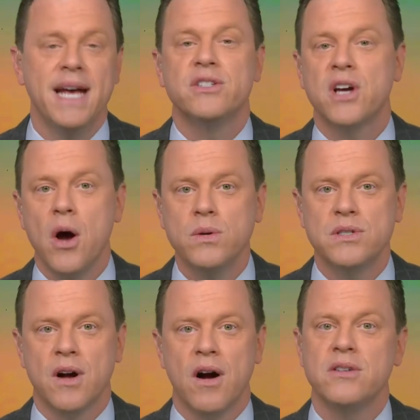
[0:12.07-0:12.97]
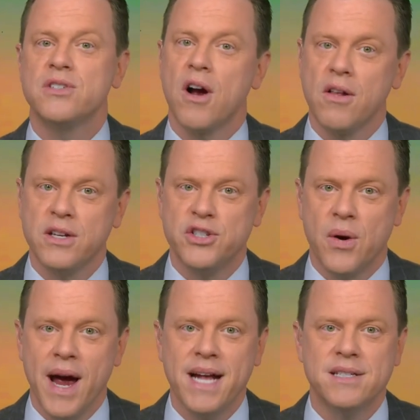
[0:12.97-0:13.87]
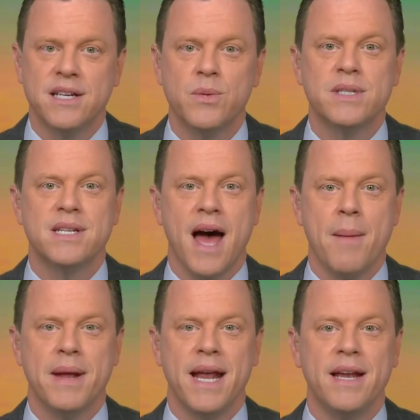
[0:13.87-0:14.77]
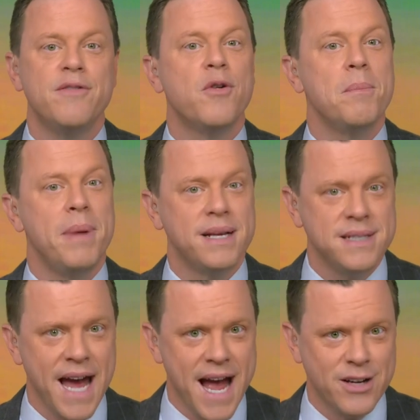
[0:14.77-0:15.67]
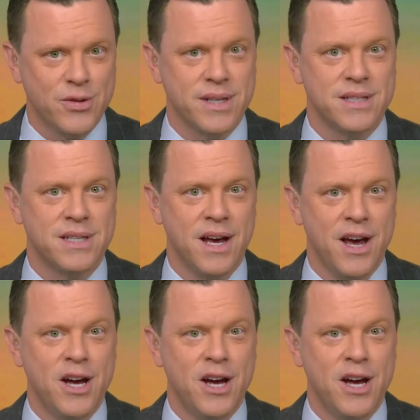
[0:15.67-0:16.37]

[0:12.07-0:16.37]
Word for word: His co star, Scarlett Johansson, was nominated for Best Actress.